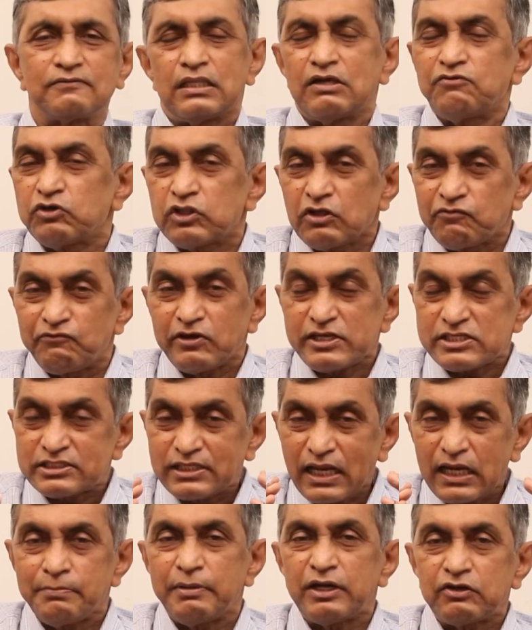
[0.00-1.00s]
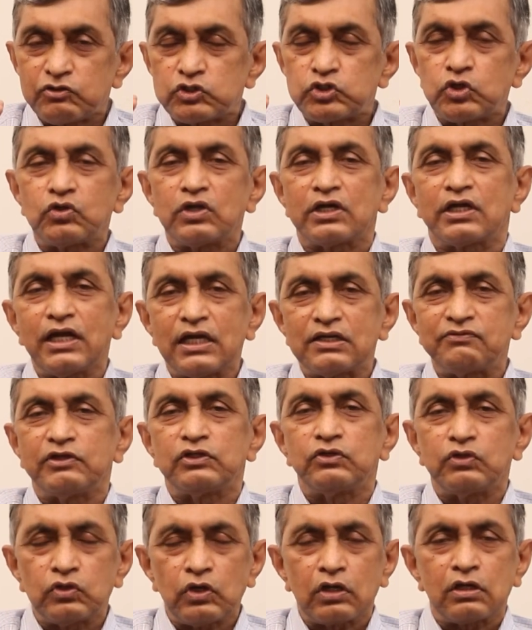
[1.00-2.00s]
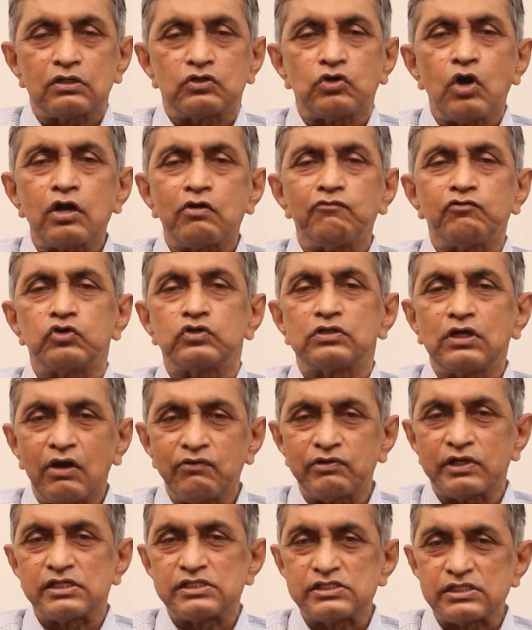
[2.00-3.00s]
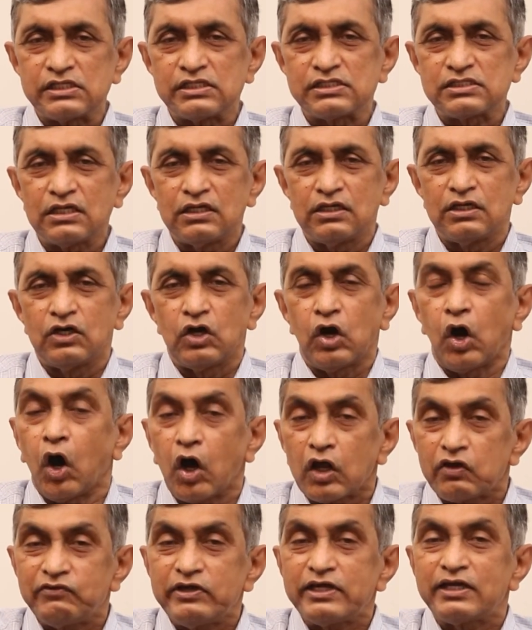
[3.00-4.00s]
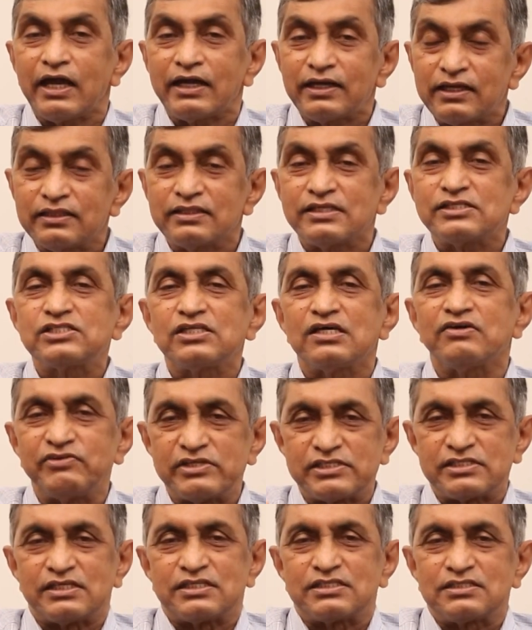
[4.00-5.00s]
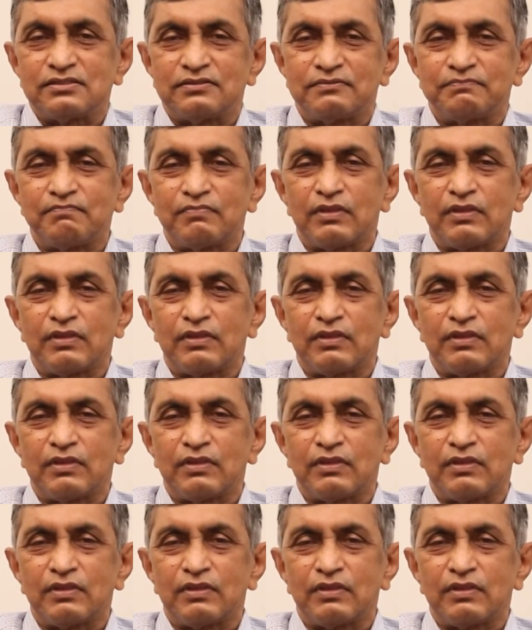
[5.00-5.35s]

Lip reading: Therefore the first element we should look at when we talk of good governance is, are we getting the services?